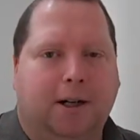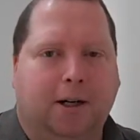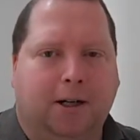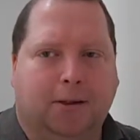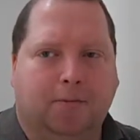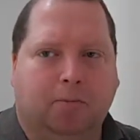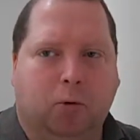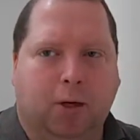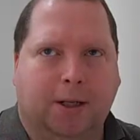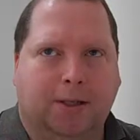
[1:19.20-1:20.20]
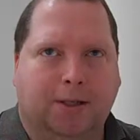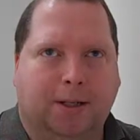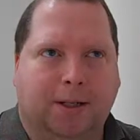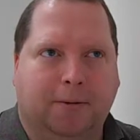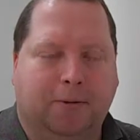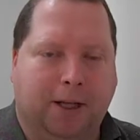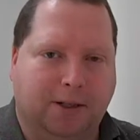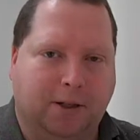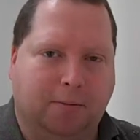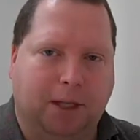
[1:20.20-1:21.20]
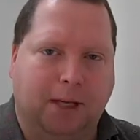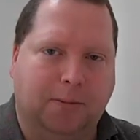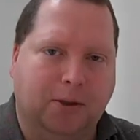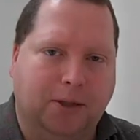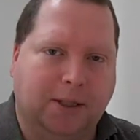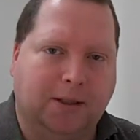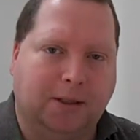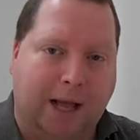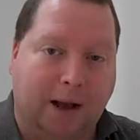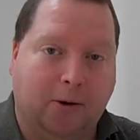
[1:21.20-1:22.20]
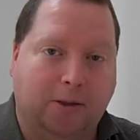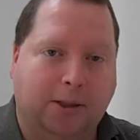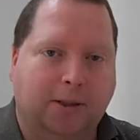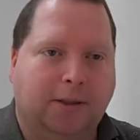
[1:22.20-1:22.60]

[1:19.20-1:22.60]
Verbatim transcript: um, was uh, when I started playing music loud,